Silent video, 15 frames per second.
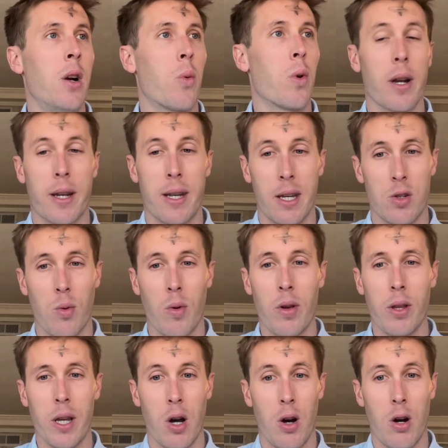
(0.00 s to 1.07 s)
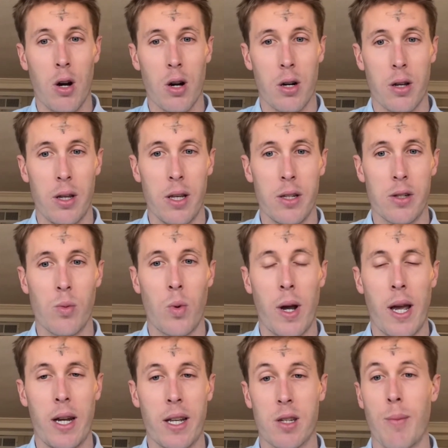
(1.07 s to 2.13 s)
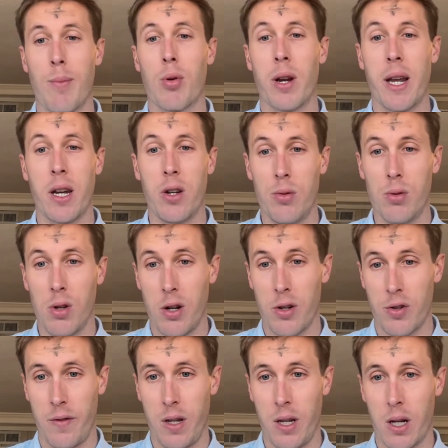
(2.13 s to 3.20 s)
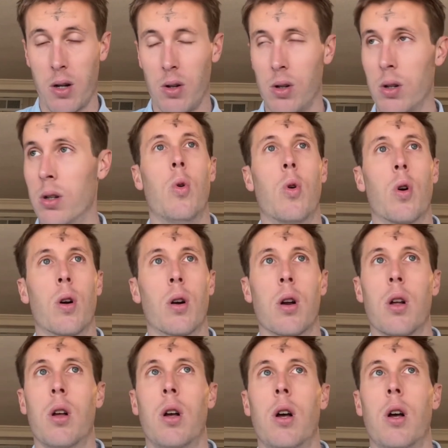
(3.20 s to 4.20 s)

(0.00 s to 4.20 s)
Where it gets really hard is when it's a brand new launch vehicle or